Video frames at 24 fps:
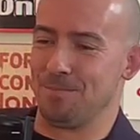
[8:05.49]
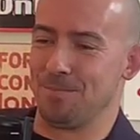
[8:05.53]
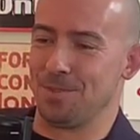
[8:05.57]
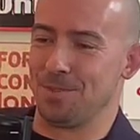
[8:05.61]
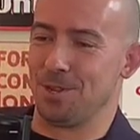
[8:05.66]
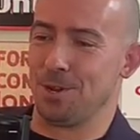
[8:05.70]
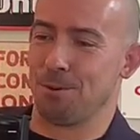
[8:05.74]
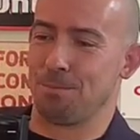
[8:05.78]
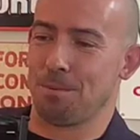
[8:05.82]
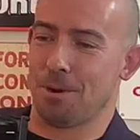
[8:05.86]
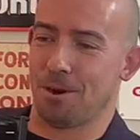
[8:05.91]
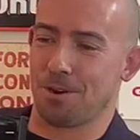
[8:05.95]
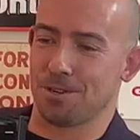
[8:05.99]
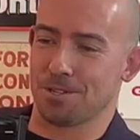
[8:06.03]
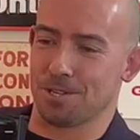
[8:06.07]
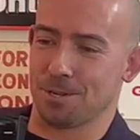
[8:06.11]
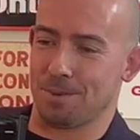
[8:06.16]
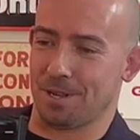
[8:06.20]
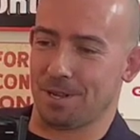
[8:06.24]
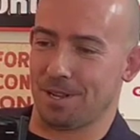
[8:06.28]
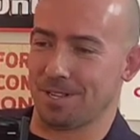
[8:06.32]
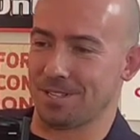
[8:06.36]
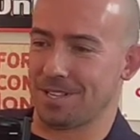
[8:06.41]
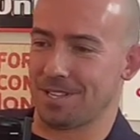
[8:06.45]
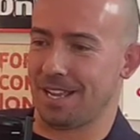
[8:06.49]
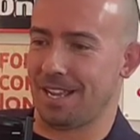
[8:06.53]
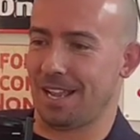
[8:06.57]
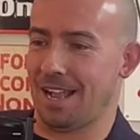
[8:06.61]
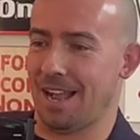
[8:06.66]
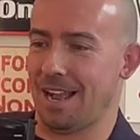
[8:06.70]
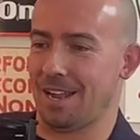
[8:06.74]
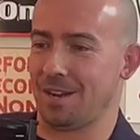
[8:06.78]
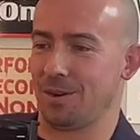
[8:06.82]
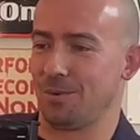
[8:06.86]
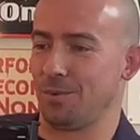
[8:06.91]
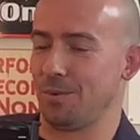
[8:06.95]
Yeah, partially because
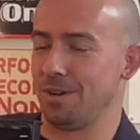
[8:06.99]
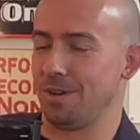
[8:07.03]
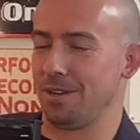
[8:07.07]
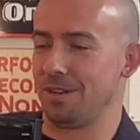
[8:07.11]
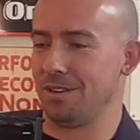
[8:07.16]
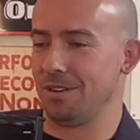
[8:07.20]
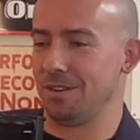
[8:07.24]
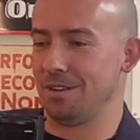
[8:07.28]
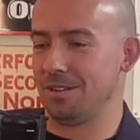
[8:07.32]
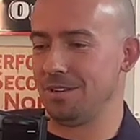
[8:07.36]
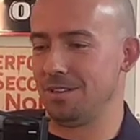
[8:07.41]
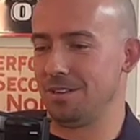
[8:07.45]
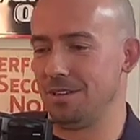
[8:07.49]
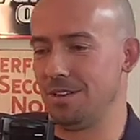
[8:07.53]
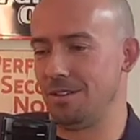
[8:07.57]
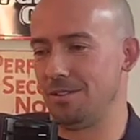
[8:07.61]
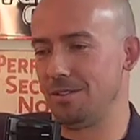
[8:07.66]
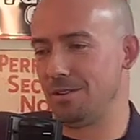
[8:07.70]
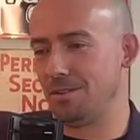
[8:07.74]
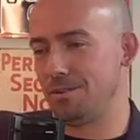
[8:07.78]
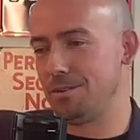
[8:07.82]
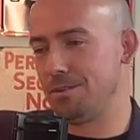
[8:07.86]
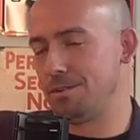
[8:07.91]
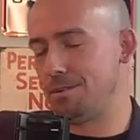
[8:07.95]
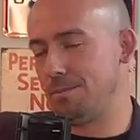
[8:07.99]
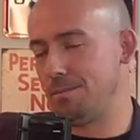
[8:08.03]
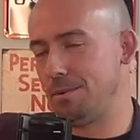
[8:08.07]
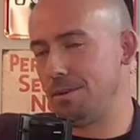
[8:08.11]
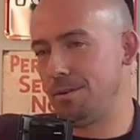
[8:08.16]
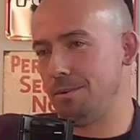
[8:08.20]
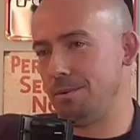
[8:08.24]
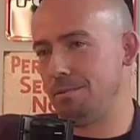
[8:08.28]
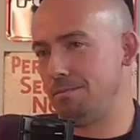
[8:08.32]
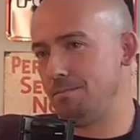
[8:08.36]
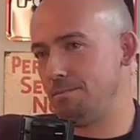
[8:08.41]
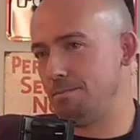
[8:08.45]
I don't want, there to
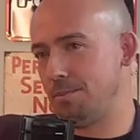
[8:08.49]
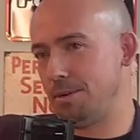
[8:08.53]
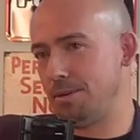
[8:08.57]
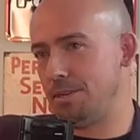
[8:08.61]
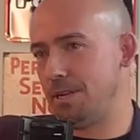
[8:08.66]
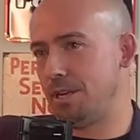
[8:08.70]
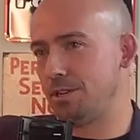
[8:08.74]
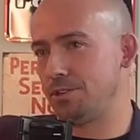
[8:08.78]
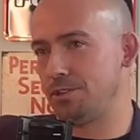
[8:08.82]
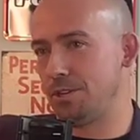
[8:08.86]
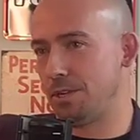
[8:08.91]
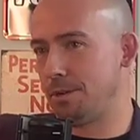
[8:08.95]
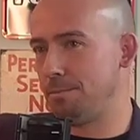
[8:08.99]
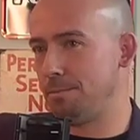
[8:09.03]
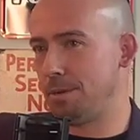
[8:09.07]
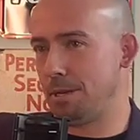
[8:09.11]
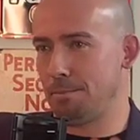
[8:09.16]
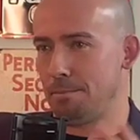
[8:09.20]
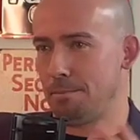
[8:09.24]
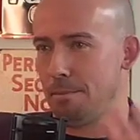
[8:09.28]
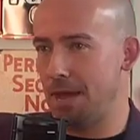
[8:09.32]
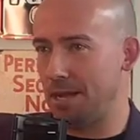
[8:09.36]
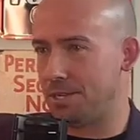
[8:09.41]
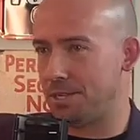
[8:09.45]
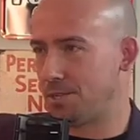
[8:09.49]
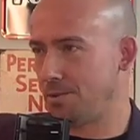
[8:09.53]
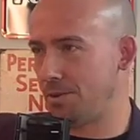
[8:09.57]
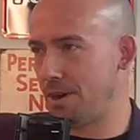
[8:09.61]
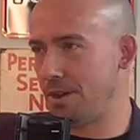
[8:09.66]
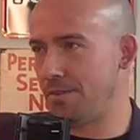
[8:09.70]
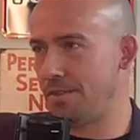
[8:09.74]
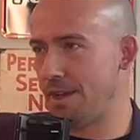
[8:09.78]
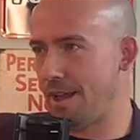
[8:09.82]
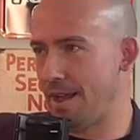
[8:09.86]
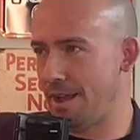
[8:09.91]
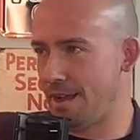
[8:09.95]
be potentially a big mess
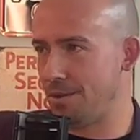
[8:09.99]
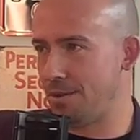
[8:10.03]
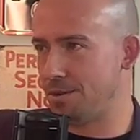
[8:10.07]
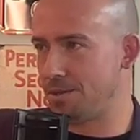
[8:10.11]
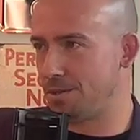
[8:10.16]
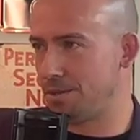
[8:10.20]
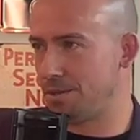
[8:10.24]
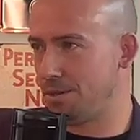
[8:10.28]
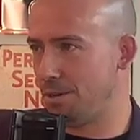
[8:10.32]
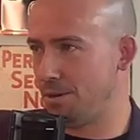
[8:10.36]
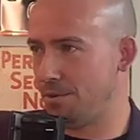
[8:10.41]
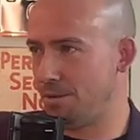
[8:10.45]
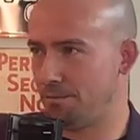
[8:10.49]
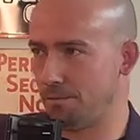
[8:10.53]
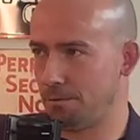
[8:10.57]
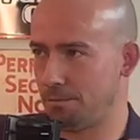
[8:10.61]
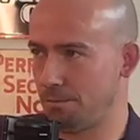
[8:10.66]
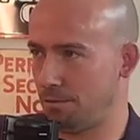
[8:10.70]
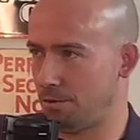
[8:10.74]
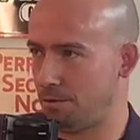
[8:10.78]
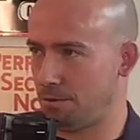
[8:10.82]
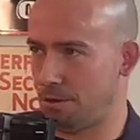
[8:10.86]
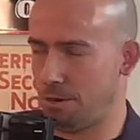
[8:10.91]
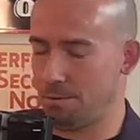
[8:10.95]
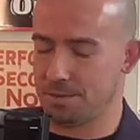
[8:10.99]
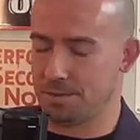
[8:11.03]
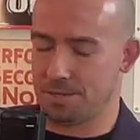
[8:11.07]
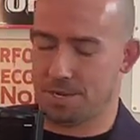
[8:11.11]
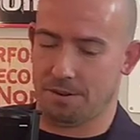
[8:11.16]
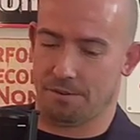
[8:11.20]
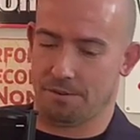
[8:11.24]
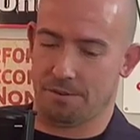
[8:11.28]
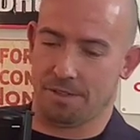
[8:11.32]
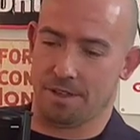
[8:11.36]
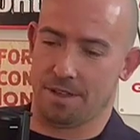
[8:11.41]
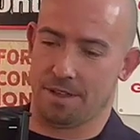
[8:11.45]
around the house, right, from crumbs and
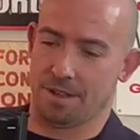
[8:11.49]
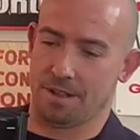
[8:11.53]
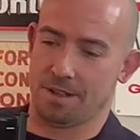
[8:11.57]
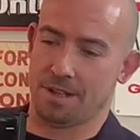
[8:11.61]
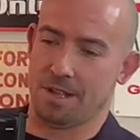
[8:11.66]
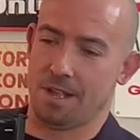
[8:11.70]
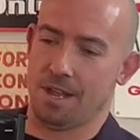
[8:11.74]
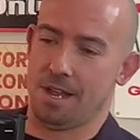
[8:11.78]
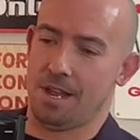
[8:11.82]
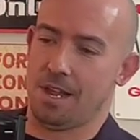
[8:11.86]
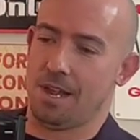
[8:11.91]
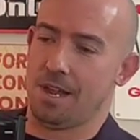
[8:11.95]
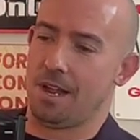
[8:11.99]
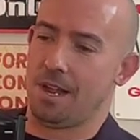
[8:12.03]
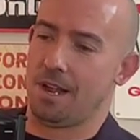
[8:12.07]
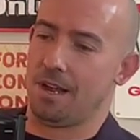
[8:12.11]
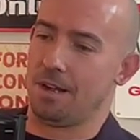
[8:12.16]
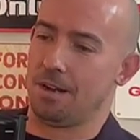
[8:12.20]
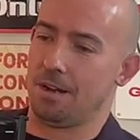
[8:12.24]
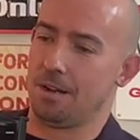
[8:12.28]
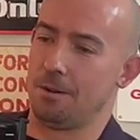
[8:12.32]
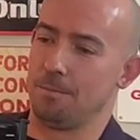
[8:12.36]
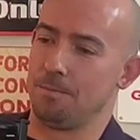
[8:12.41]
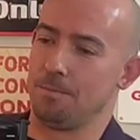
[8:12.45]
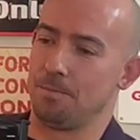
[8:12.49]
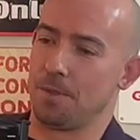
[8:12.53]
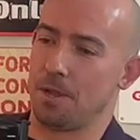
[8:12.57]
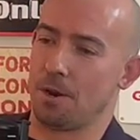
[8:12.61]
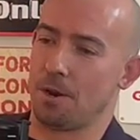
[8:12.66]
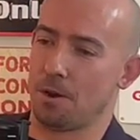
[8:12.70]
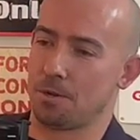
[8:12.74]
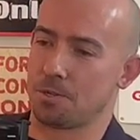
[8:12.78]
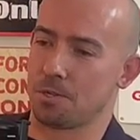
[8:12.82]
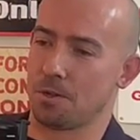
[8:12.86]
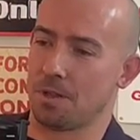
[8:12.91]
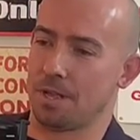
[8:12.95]
everything. And
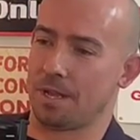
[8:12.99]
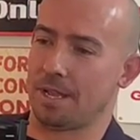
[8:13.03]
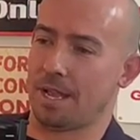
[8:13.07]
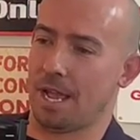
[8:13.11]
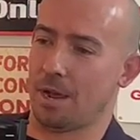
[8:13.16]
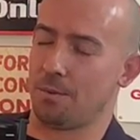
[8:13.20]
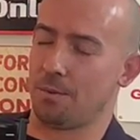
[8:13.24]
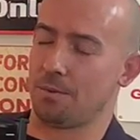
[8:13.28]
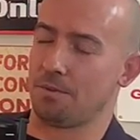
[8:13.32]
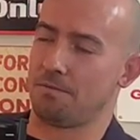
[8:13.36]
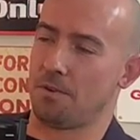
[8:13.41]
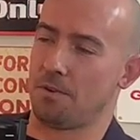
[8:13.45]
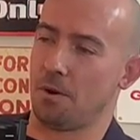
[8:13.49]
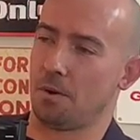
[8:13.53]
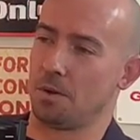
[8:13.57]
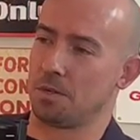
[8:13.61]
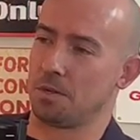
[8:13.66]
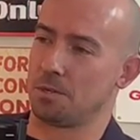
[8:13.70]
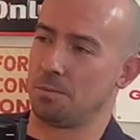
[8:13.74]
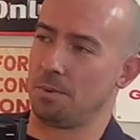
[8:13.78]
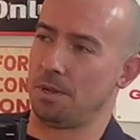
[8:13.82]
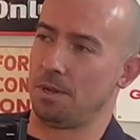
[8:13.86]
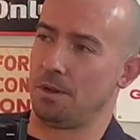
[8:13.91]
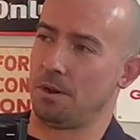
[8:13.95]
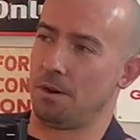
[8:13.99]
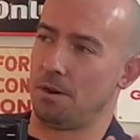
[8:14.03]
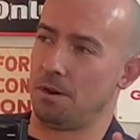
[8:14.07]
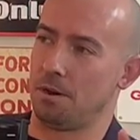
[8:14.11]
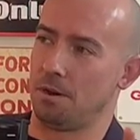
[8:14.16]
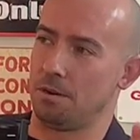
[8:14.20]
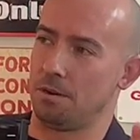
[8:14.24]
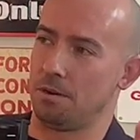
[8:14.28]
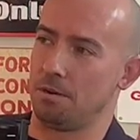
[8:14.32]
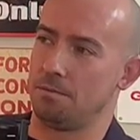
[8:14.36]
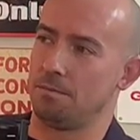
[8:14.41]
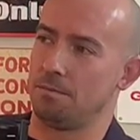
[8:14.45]
also I want the focus to be
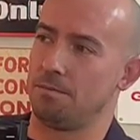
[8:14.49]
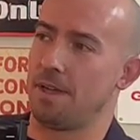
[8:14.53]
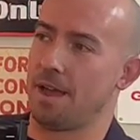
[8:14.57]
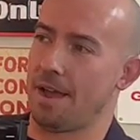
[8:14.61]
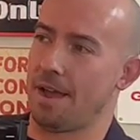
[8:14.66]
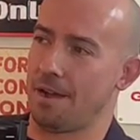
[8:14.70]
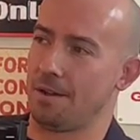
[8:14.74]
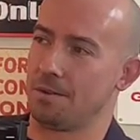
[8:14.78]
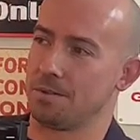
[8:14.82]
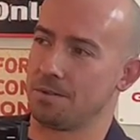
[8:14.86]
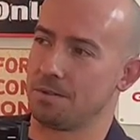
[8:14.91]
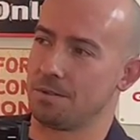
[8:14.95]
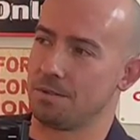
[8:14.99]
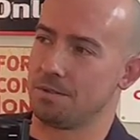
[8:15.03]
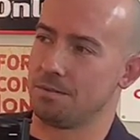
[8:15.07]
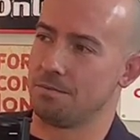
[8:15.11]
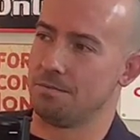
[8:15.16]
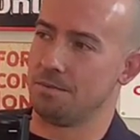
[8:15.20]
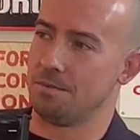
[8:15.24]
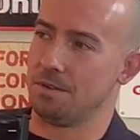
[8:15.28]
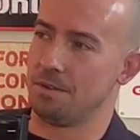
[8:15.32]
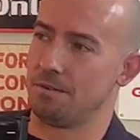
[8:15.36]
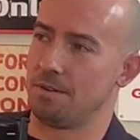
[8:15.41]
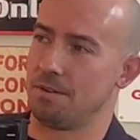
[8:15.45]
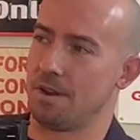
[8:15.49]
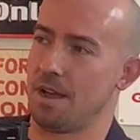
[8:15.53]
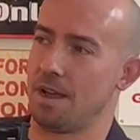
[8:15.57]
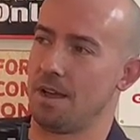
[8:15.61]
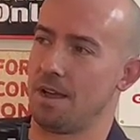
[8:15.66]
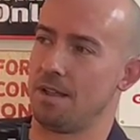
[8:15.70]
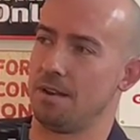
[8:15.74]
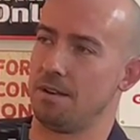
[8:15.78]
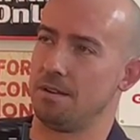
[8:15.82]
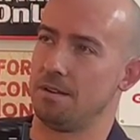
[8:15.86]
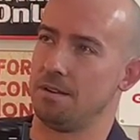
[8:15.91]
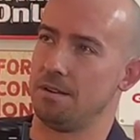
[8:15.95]
on the house,
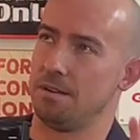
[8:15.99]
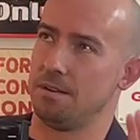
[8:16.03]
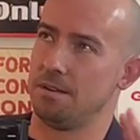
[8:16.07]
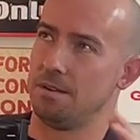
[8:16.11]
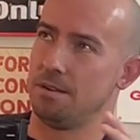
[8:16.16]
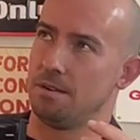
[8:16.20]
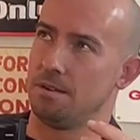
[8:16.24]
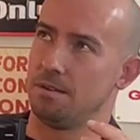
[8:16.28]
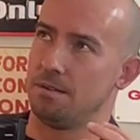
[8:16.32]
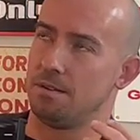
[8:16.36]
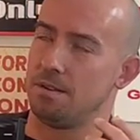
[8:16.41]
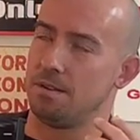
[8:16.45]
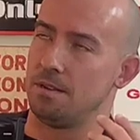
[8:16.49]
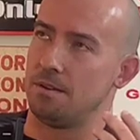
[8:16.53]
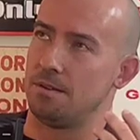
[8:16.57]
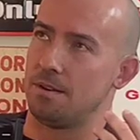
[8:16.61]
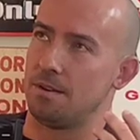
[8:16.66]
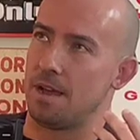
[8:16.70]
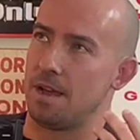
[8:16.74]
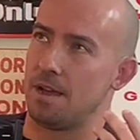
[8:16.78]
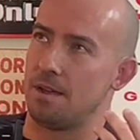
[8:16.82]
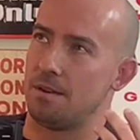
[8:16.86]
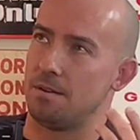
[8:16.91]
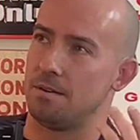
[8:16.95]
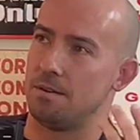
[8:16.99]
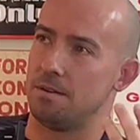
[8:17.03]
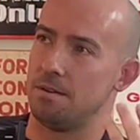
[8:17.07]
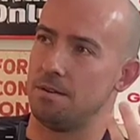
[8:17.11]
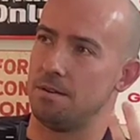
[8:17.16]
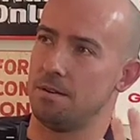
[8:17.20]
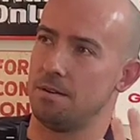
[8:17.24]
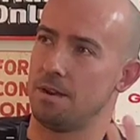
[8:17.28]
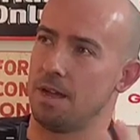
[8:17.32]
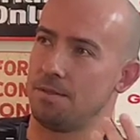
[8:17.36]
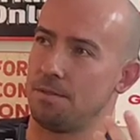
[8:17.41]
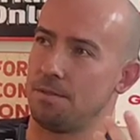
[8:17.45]
not
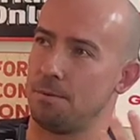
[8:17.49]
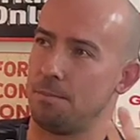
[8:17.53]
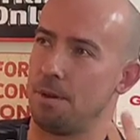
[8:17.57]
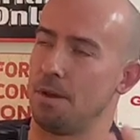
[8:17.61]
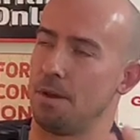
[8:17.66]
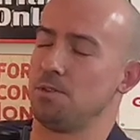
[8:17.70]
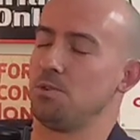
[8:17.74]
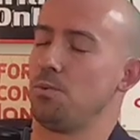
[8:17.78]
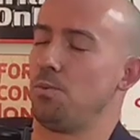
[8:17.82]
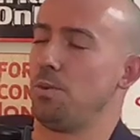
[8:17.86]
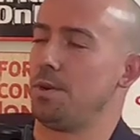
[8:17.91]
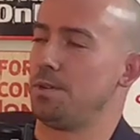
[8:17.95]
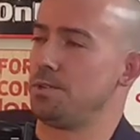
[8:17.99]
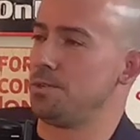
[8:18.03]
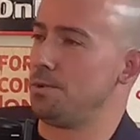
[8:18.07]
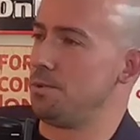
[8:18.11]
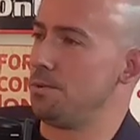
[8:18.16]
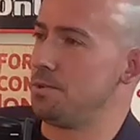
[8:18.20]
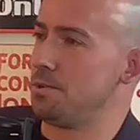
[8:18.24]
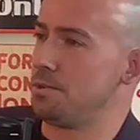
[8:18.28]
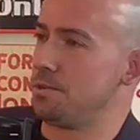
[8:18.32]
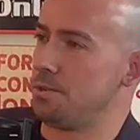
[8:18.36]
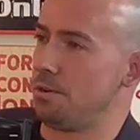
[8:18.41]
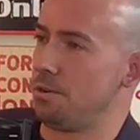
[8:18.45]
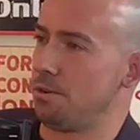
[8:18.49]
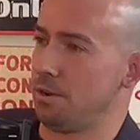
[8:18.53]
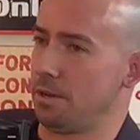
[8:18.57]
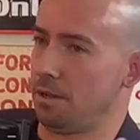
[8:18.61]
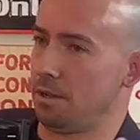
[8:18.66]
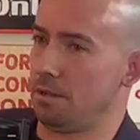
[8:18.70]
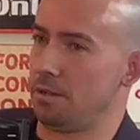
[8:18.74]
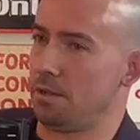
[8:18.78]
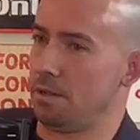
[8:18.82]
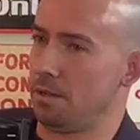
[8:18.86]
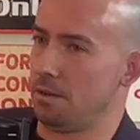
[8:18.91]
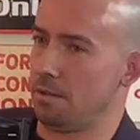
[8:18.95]
the bells and whistles during,
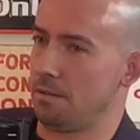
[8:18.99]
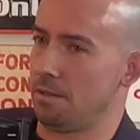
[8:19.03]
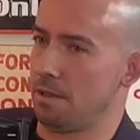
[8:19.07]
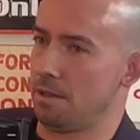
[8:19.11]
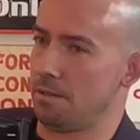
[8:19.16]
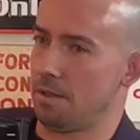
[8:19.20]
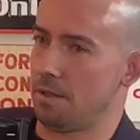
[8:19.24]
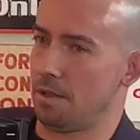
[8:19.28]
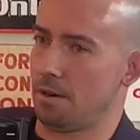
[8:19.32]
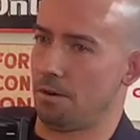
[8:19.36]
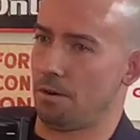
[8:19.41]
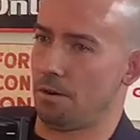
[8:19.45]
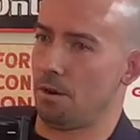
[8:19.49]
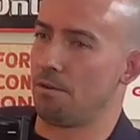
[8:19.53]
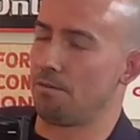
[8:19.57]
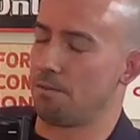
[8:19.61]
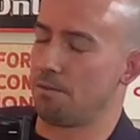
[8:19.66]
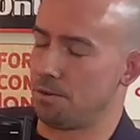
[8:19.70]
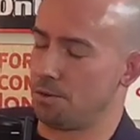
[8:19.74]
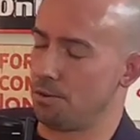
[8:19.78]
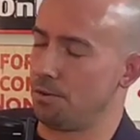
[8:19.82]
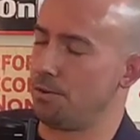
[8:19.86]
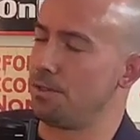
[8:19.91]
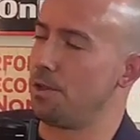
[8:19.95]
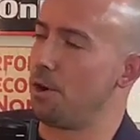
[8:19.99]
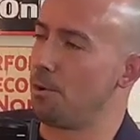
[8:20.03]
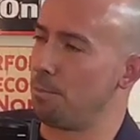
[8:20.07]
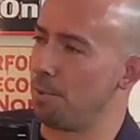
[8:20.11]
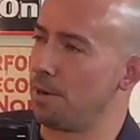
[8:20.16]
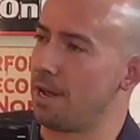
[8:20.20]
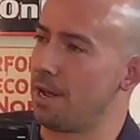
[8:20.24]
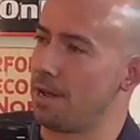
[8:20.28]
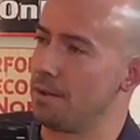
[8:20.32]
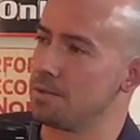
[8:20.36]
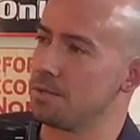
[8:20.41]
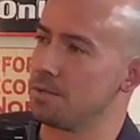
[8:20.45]
that are offered during the
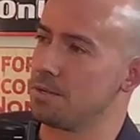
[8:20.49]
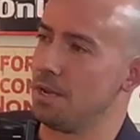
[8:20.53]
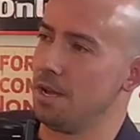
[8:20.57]
open house.